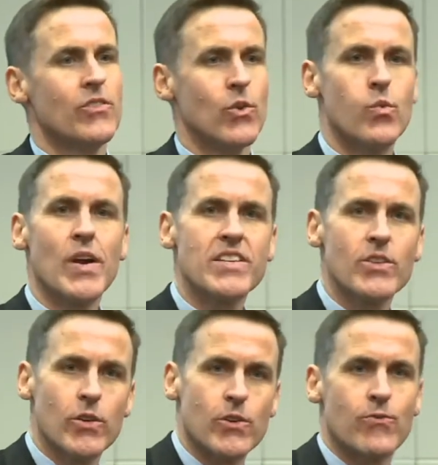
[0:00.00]
the
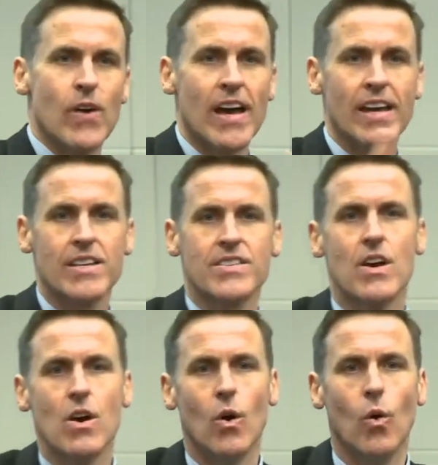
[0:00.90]
research phase
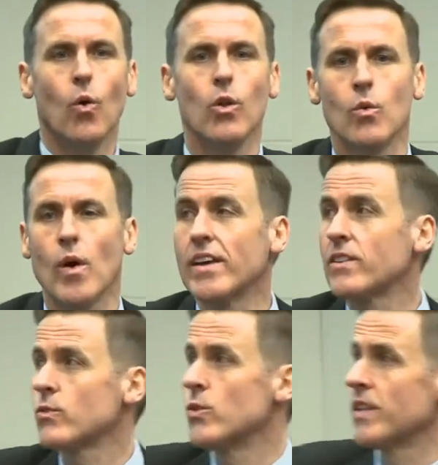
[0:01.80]
all the way through